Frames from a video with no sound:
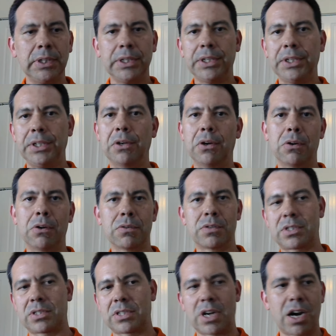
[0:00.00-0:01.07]
you know,
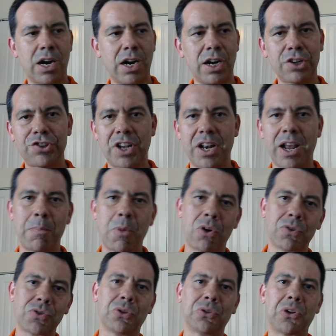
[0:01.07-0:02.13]
starch and I'm
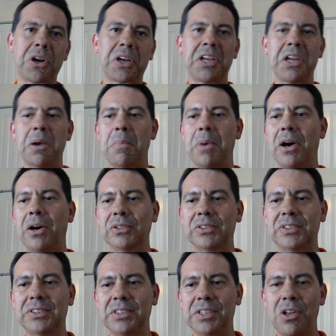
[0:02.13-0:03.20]
also talking
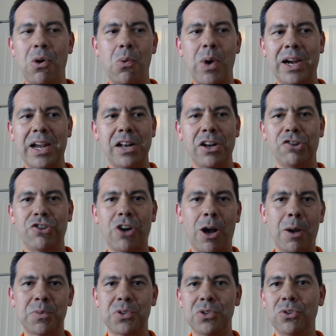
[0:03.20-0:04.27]
about, you know, what kind of
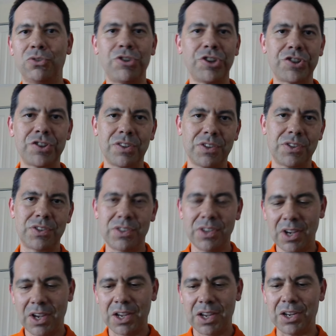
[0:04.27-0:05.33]
jobs nutritionists
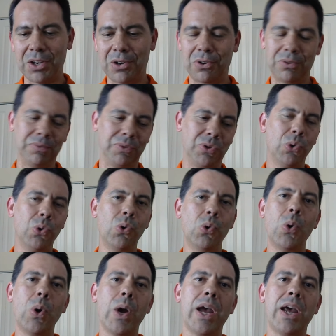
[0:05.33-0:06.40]
you know do
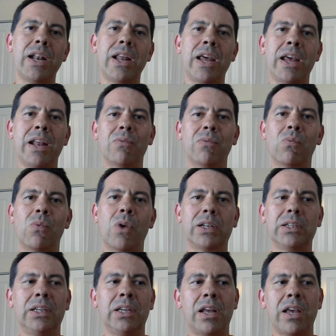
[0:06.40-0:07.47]
and and what
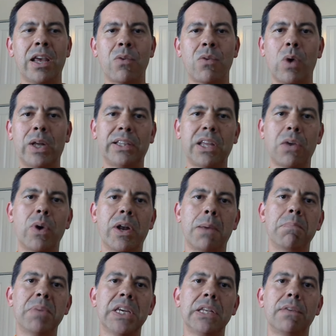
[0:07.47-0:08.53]
and, and what they want to
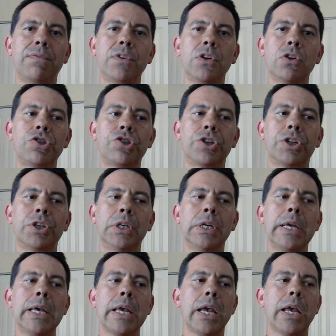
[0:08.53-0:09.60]
be in the future.
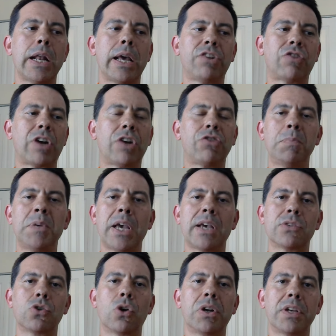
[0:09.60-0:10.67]
And I try to be
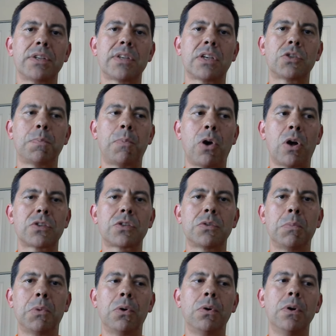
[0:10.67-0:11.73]
as honest as
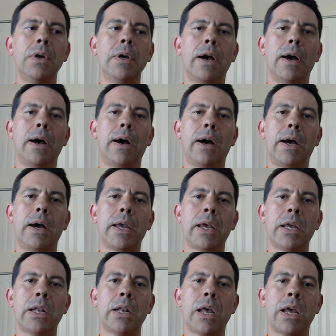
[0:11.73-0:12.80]
possible uh,
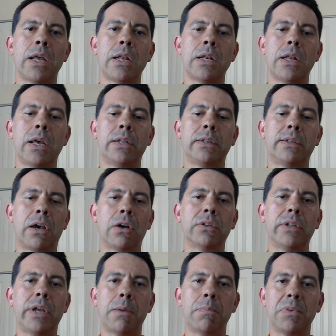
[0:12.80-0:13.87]
and and and tell
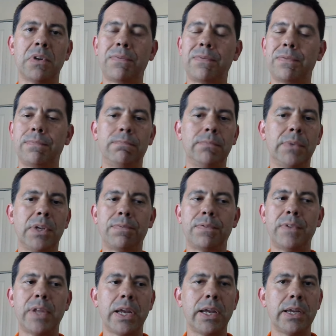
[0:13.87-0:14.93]
them if if
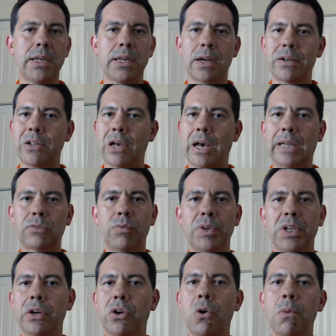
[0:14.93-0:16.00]
they are not
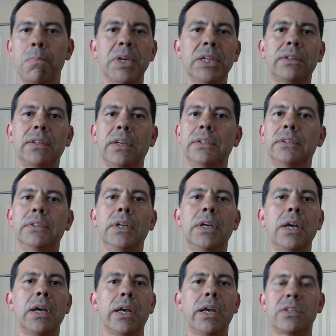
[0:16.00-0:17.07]
really committed,
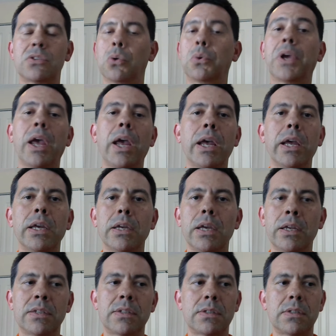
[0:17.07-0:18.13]
it's okay.
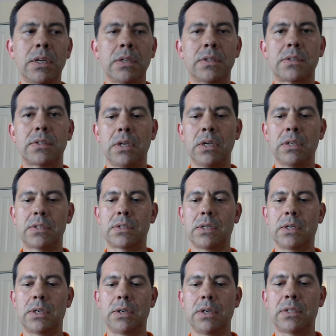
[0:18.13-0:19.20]
It's it's it's
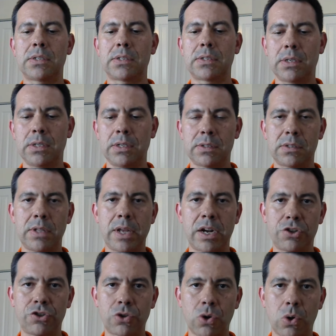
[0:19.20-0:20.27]
a it's a, it's
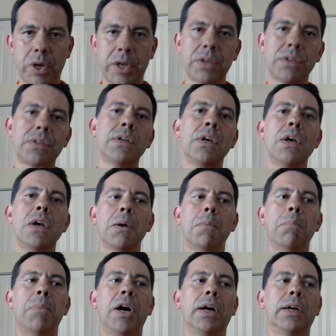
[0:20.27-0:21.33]
their choice,
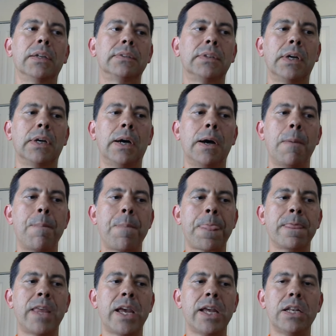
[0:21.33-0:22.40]
but um,
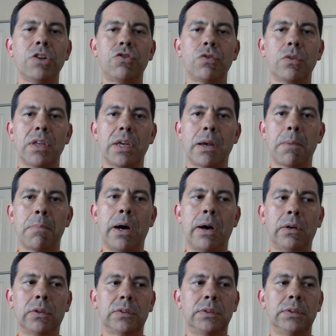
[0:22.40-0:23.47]
they need to think
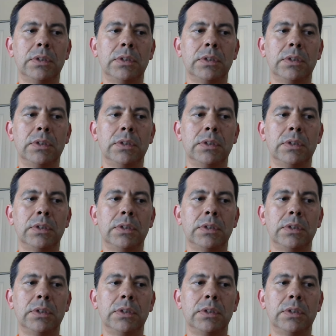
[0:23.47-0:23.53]
about